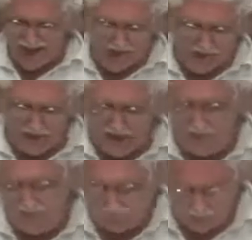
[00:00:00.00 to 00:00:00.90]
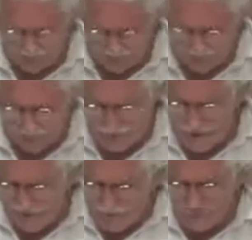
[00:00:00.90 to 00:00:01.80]
I don't know.
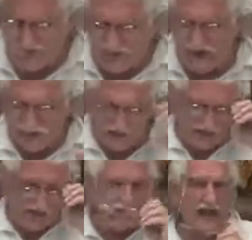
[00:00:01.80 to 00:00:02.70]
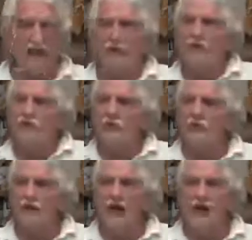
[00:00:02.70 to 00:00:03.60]
But it's enough to say that
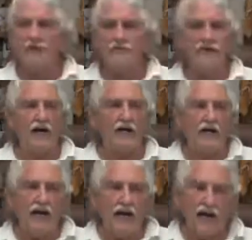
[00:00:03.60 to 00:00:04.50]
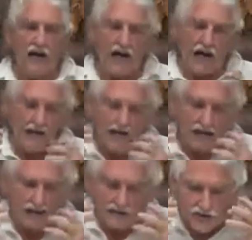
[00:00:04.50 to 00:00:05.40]
realize that
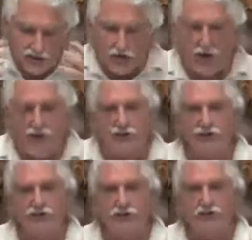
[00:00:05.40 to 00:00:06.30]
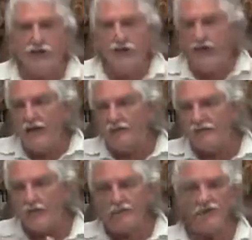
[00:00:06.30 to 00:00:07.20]
the sewage is
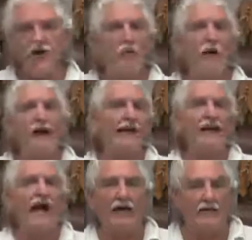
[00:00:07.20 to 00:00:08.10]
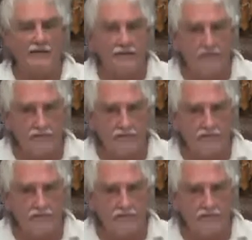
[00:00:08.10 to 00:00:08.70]
something nobody likes.